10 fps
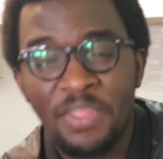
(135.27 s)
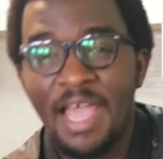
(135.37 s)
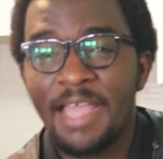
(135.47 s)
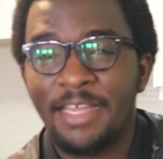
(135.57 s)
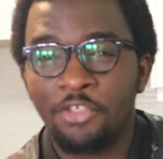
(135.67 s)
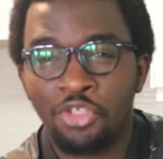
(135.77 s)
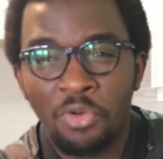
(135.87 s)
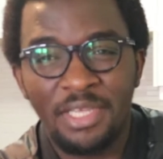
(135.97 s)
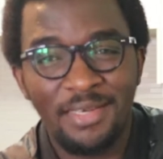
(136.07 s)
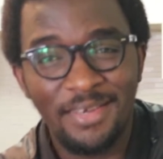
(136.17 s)
either
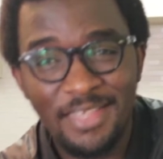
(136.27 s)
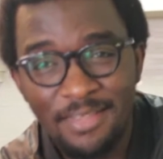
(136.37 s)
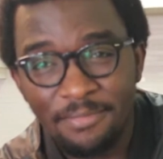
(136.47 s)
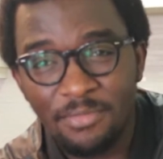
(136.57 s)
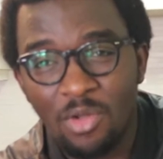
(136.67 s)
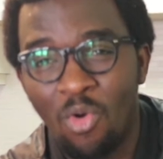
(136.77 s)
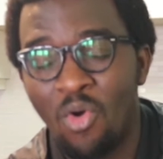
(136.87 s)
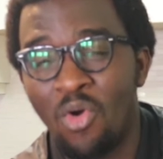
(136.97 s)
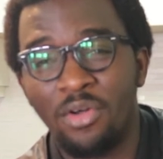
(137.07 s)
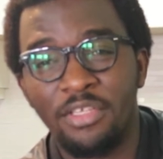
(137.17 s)
jokingly or